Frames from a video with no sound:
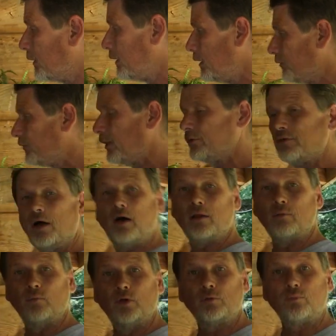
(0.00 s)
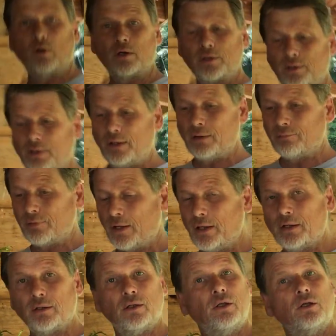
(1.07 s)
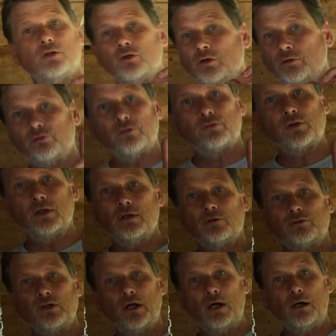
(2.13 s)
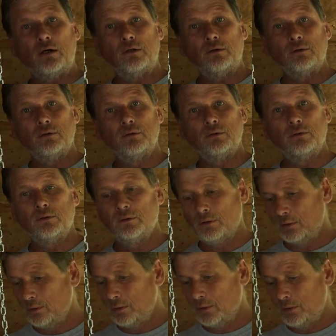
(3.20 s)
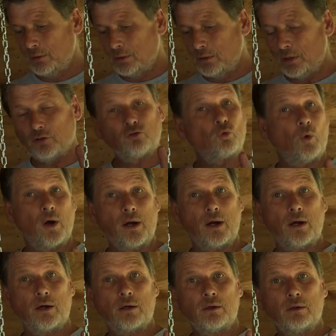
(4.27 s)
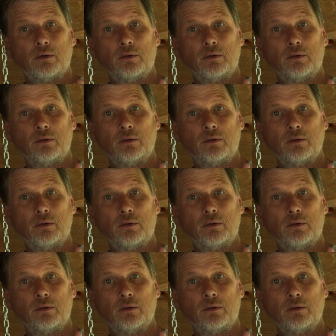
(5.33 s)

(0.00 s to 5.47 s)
is. That's all the woodworking and everything. Used a skill saw, a square,